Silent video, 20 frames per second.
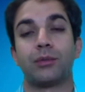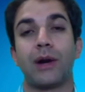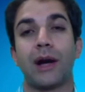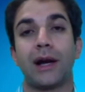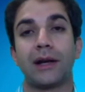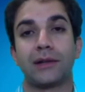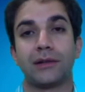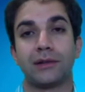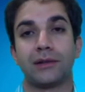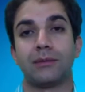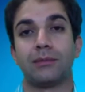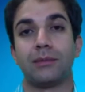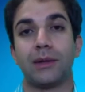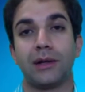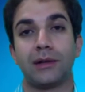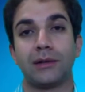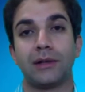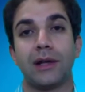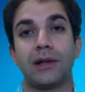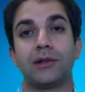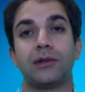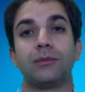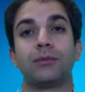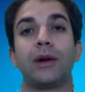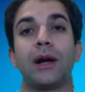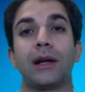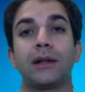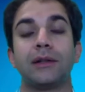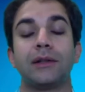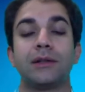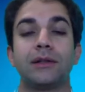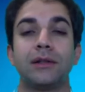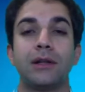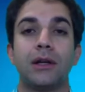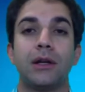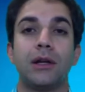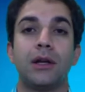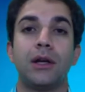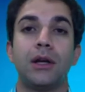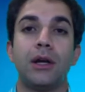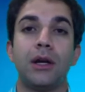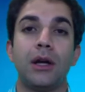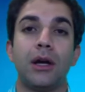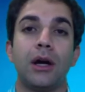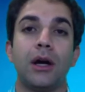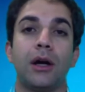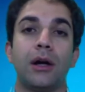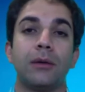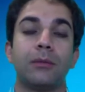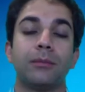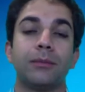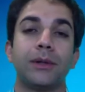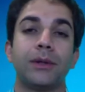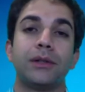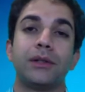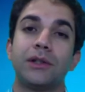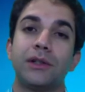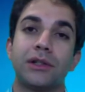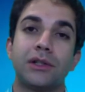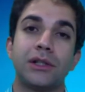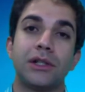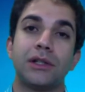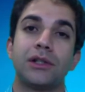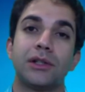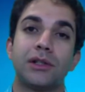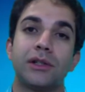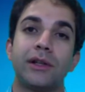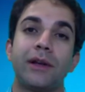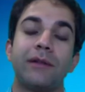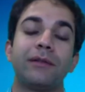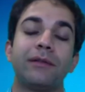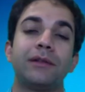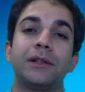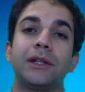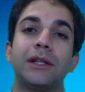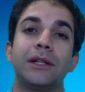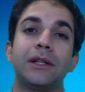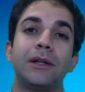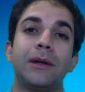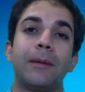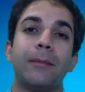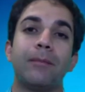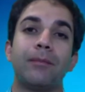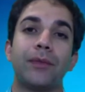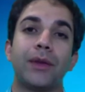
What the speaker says: practice and meditation practice. But it's definitely